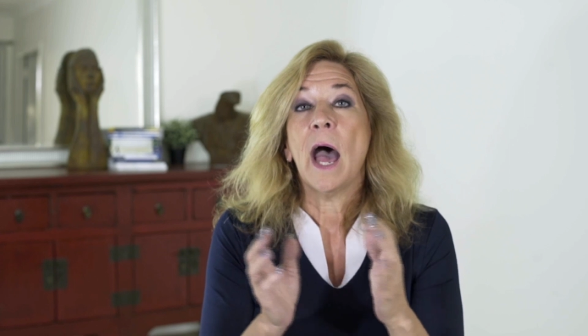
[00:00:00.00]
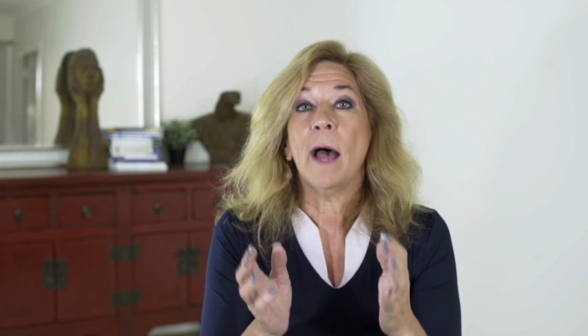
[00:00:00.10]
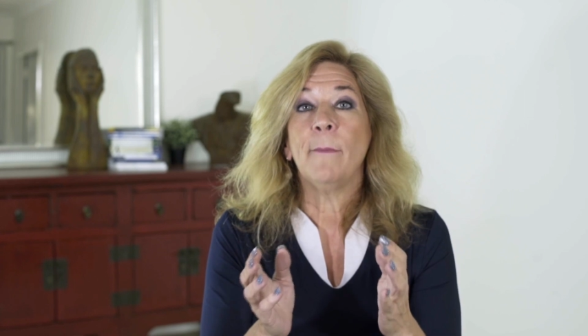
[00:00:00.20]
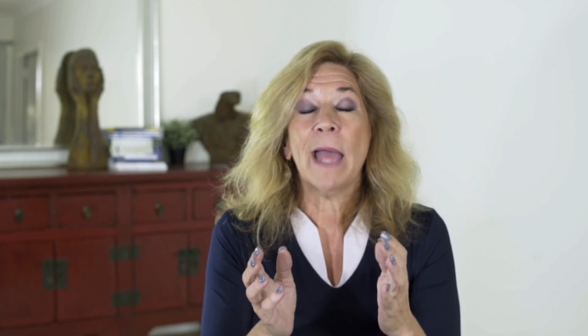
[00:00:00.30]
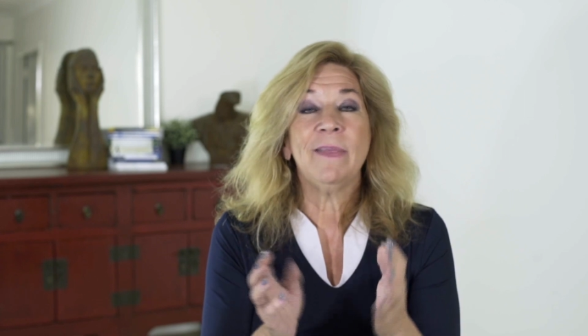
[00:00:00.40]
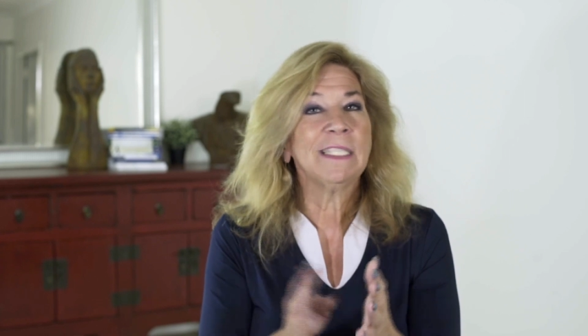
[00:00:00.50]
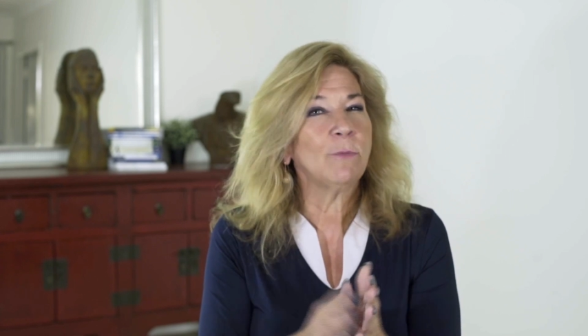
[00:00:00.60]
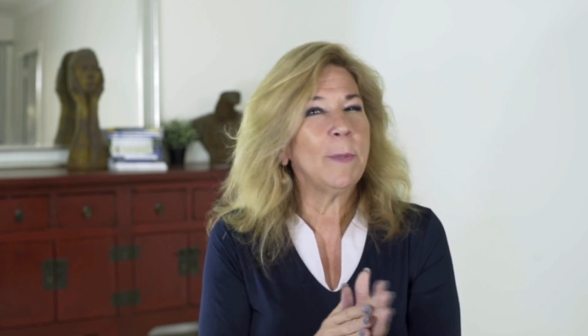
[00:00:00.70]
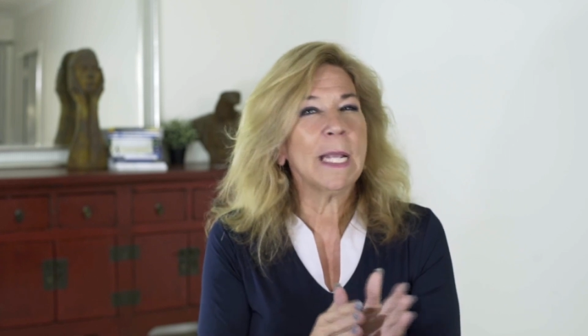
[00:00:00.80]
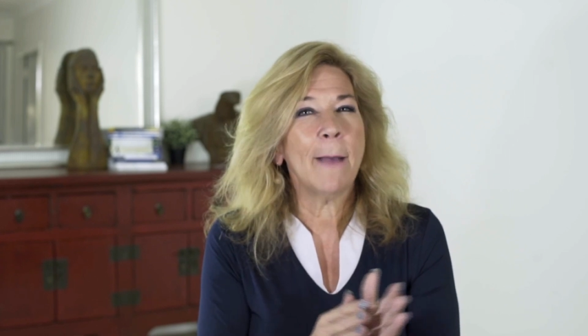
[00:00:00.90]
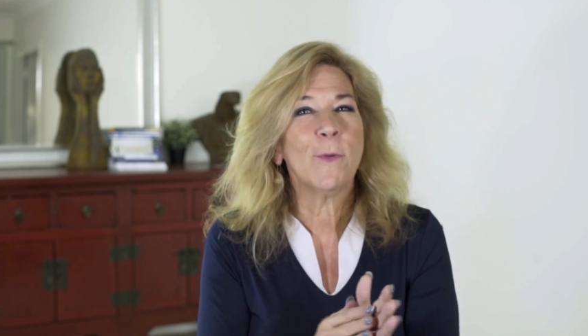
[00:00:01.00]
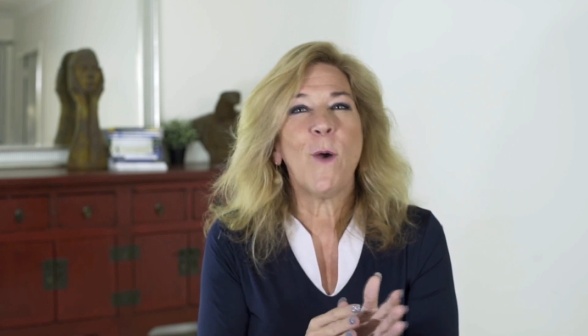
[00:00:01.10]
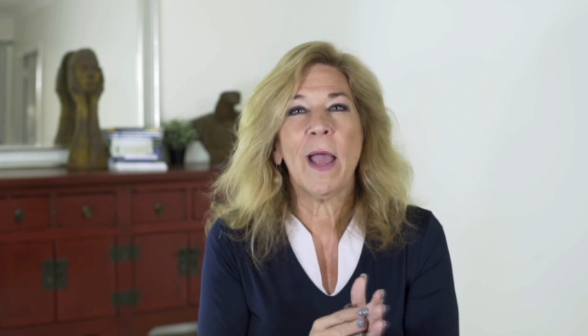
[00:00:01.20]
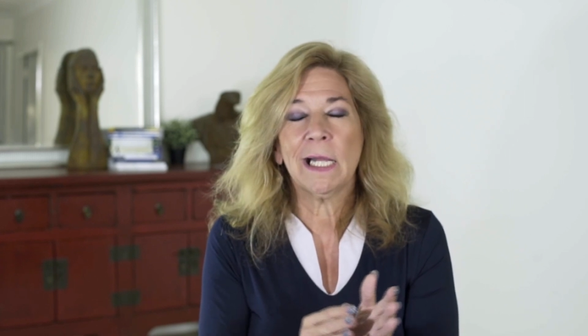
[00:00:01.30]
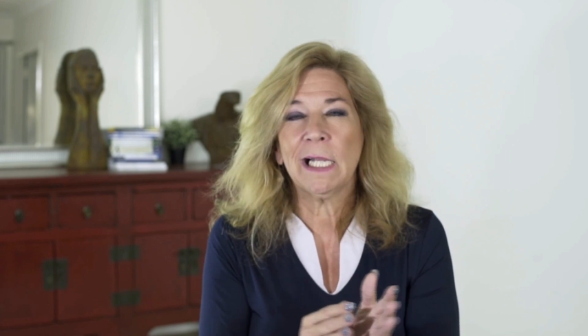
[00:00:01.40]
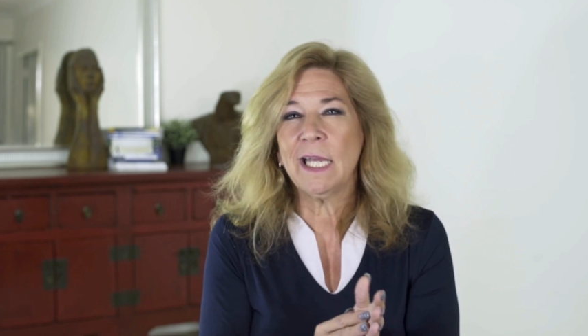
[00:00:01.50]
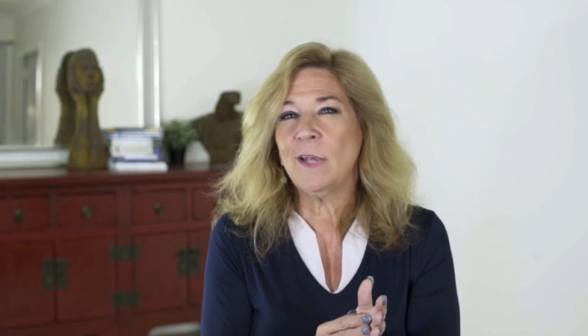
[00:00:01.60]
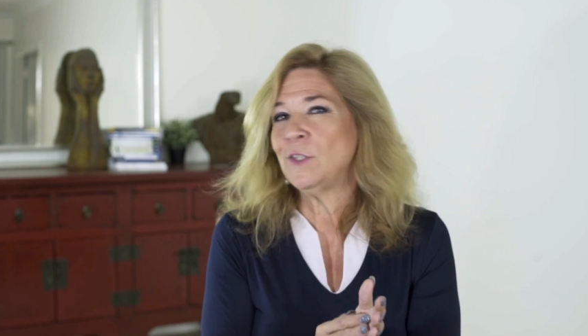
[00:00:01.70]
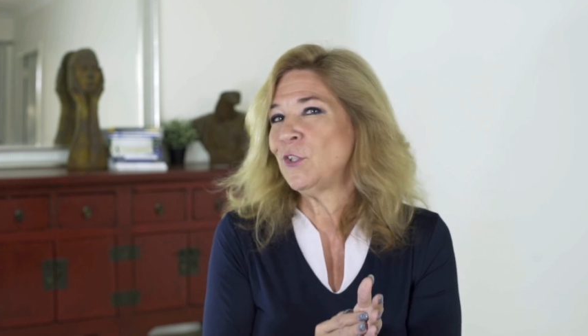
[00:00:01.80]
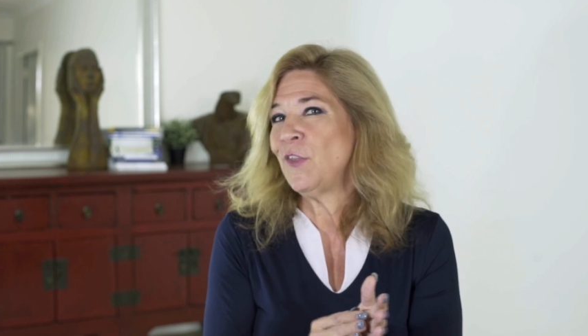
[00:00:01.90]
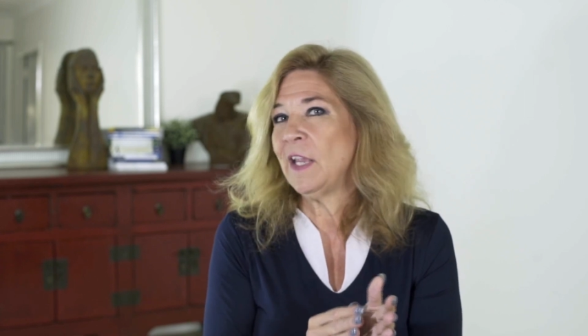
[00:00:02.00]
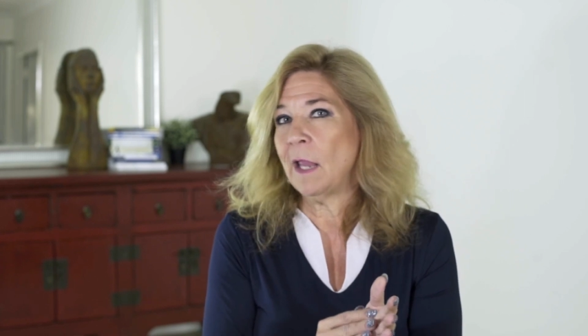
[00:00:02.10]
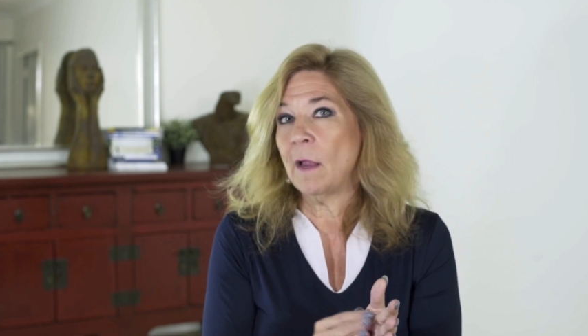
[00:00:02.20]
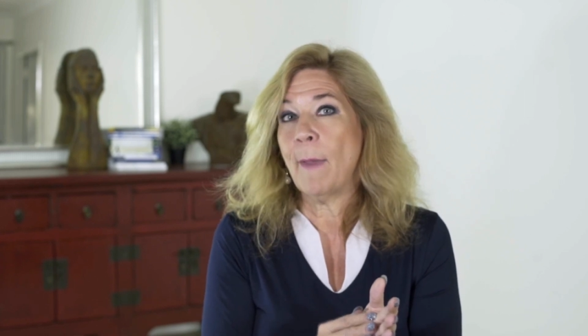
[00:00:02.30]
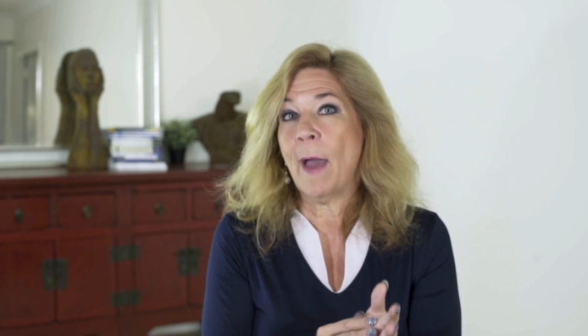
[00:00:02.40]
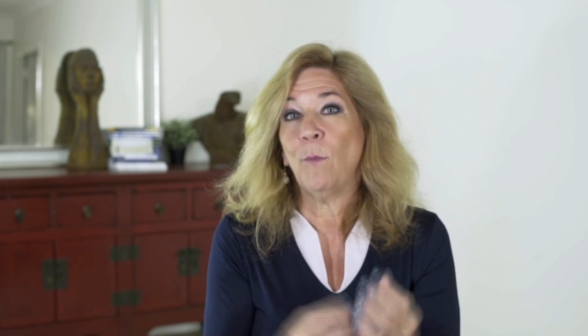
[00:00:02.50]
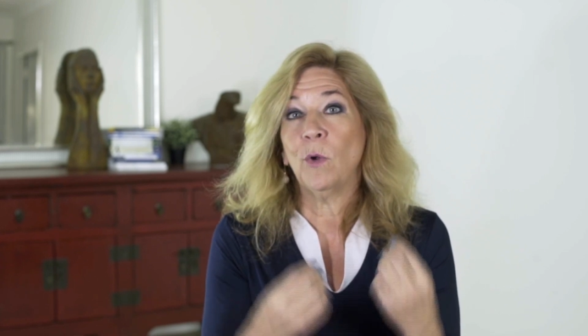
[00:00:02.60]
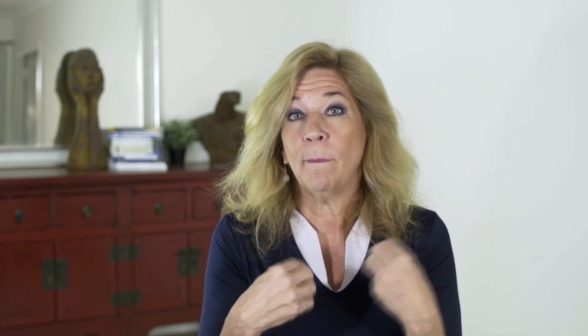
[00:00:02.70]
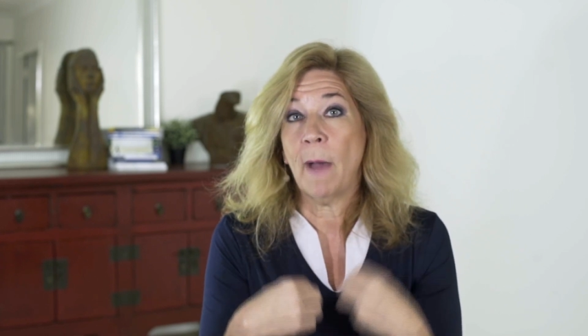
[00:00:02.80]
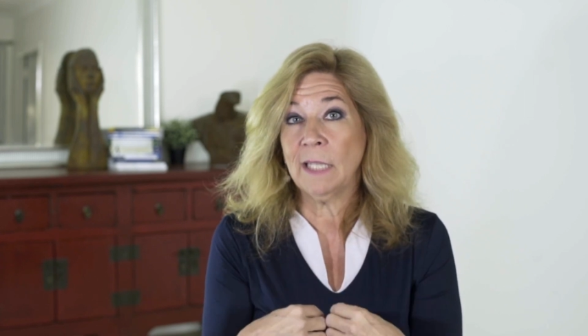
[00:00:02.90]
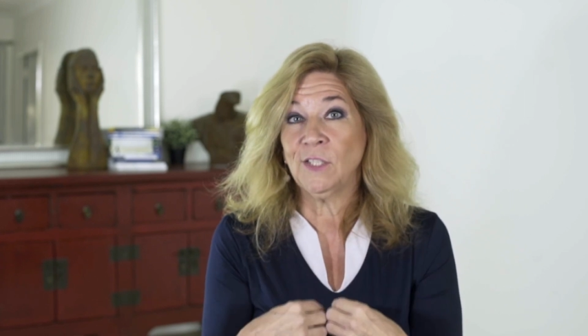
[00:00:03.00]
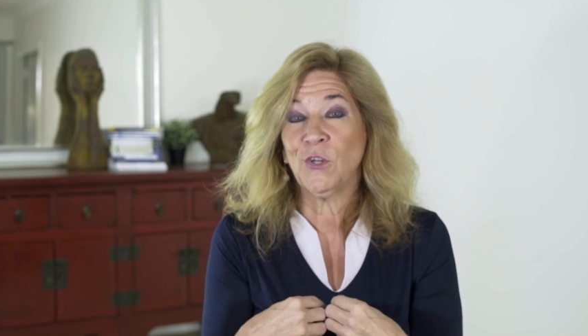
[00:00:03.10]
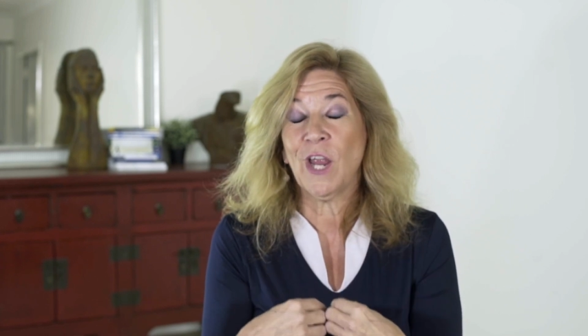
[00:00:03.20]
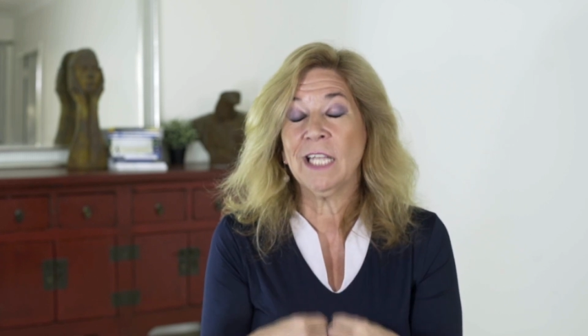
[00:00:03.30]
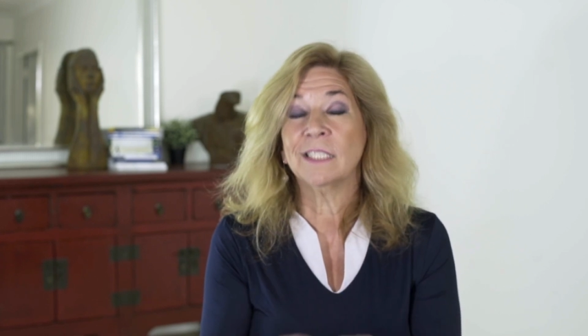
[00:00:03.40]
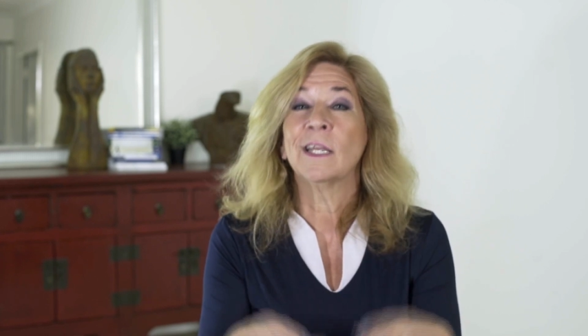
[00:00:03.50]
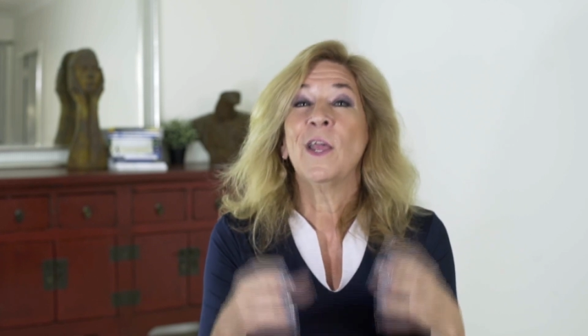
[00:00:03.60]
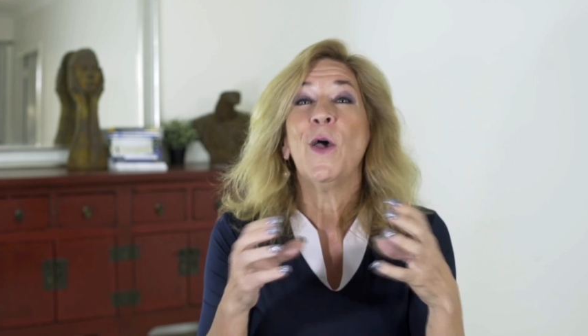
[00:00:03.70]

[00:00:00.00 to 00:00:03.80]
and this will become quite clear as you're thinking about what are my strengths,